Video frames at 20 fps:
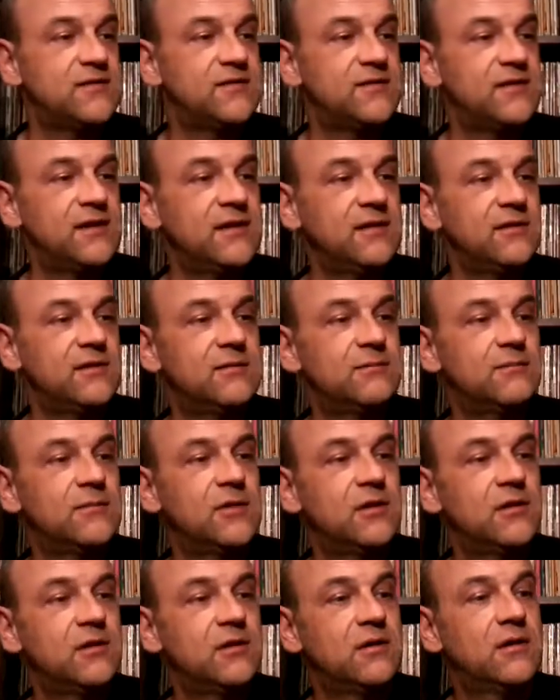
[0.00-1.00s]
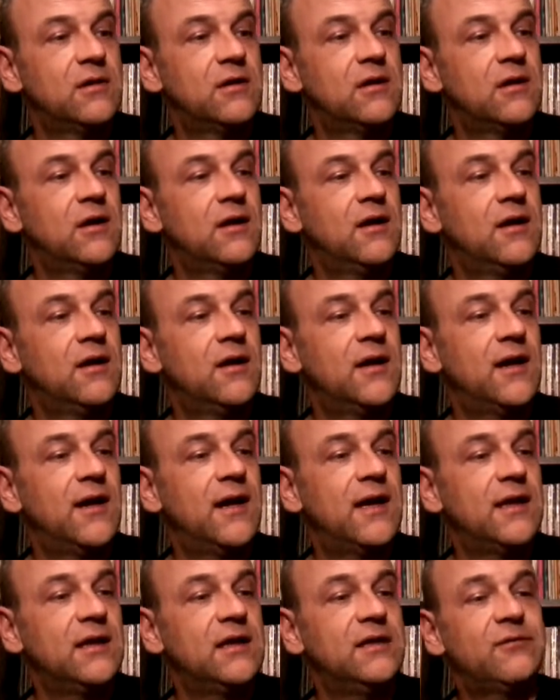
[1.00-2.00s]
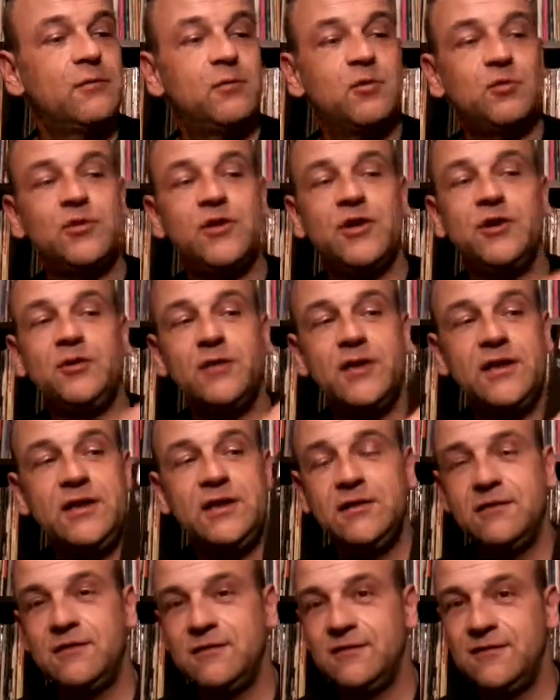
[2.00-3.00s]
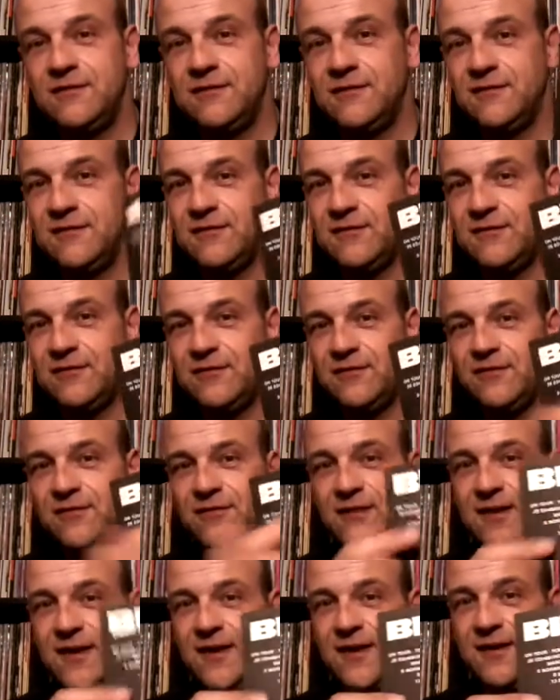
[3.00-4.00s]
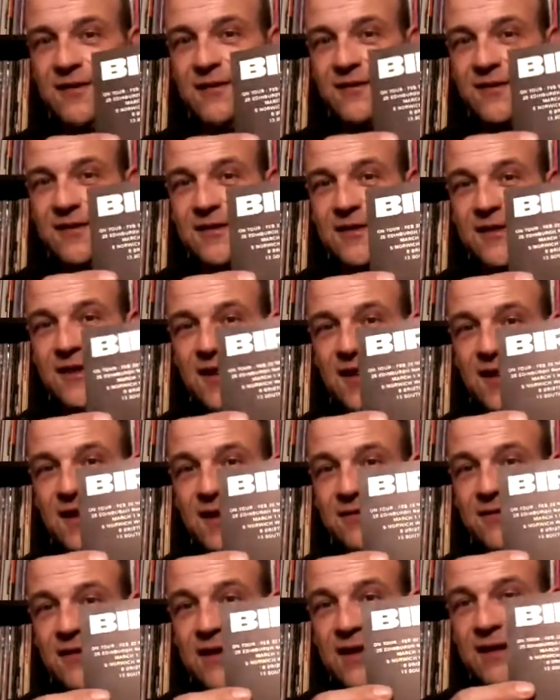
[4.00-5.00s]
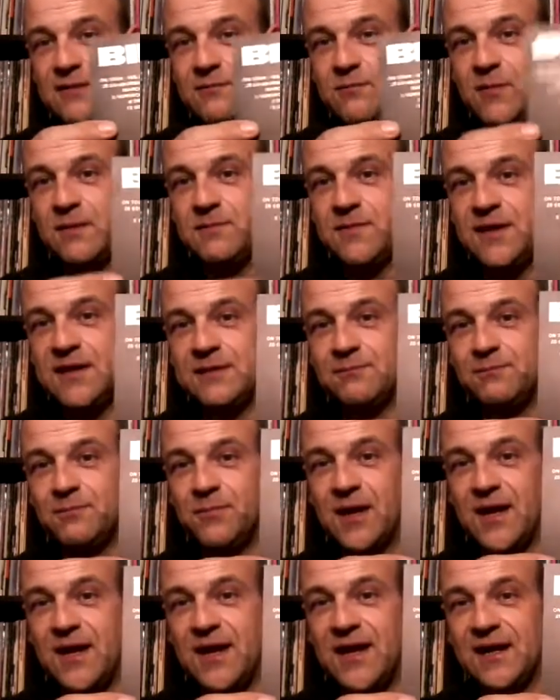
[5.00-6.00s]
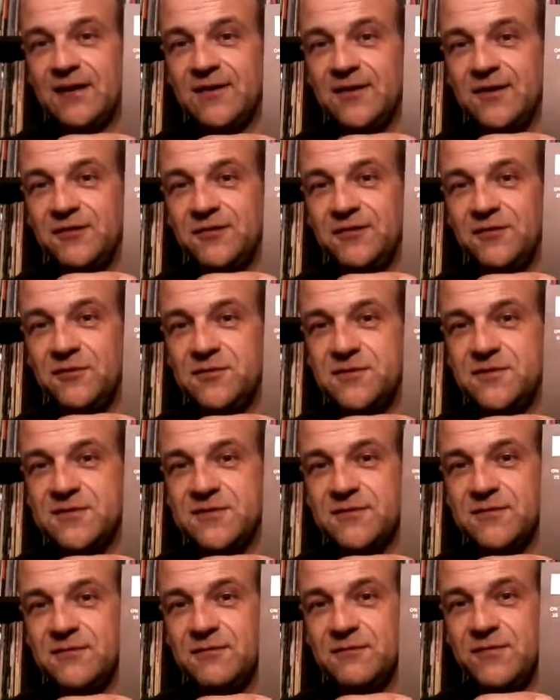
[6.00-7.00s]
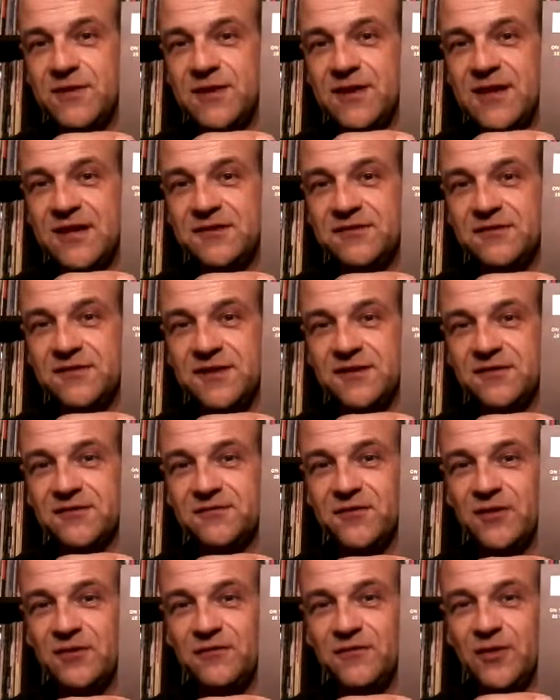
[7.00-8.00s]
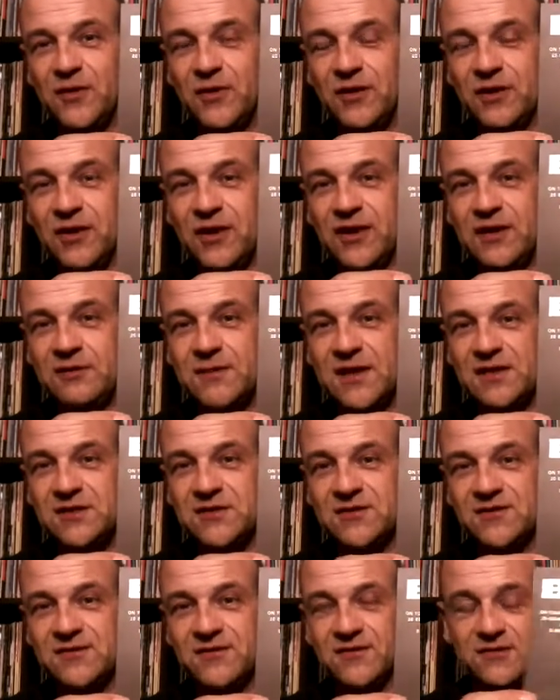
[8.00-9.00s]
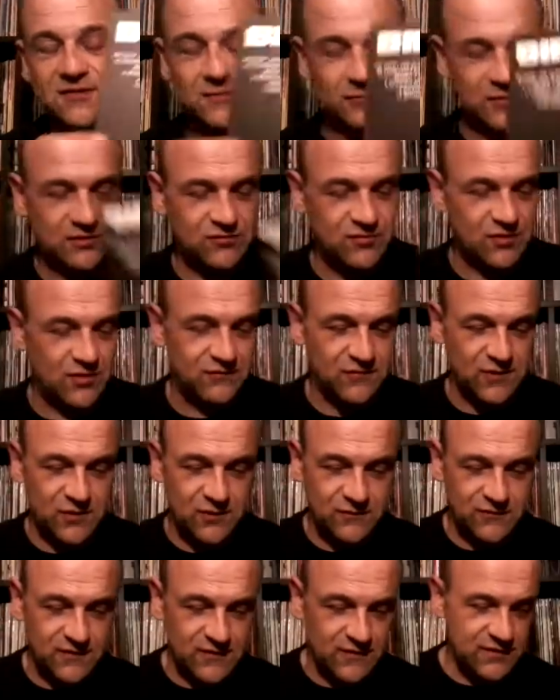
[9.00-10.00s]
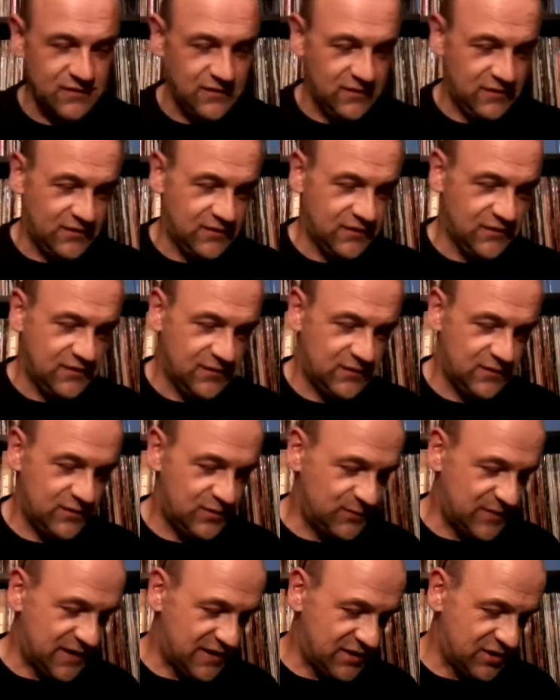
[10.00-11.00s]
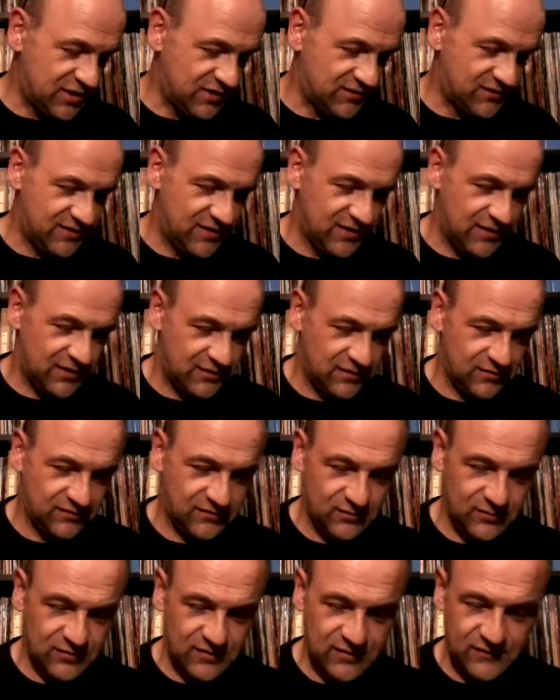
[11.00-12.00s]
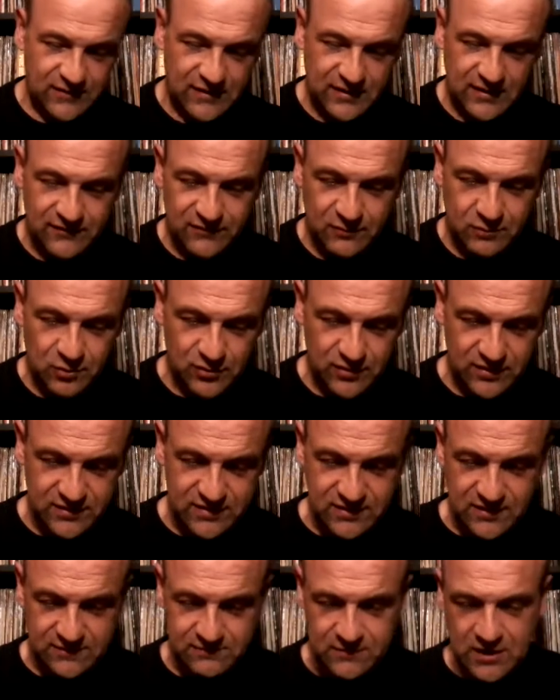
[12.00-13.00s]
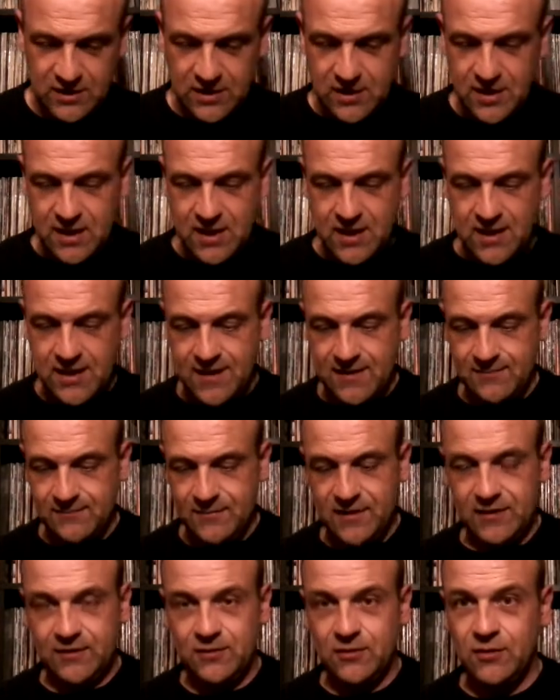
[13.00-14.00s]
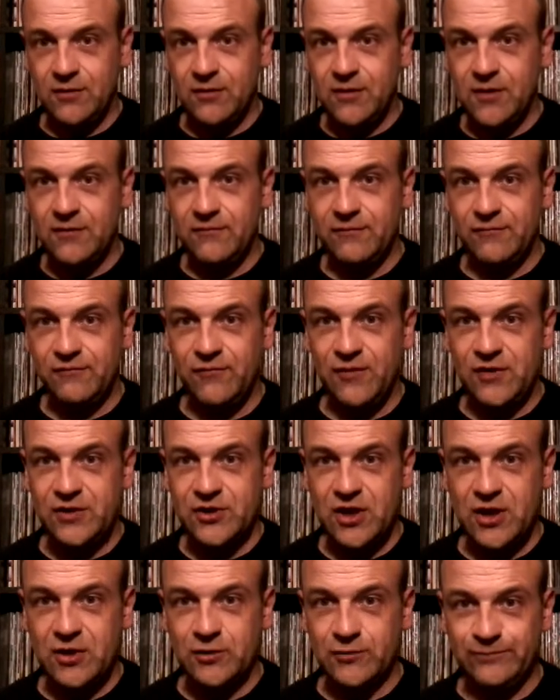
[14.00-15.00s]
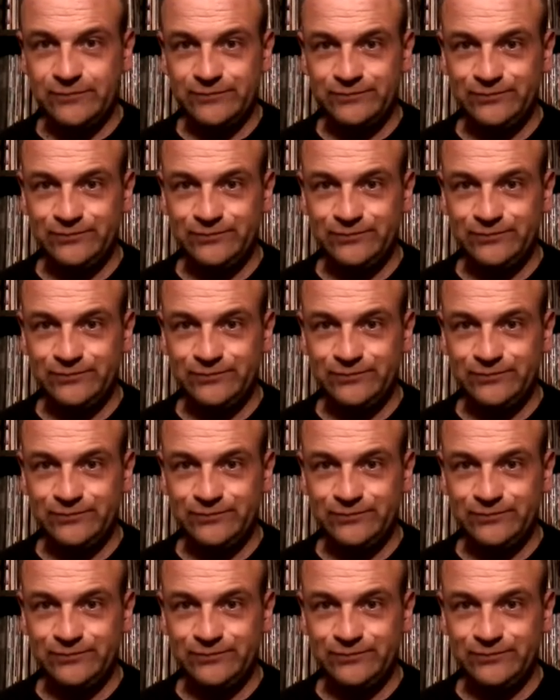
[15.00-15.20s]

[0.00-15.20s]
to see them at Liverpool Uni there, and then my mate blagged us onto the guest list for the following night in Manchester, so we drove over to Manchester because I was living in Liverpool at the time, and got free show,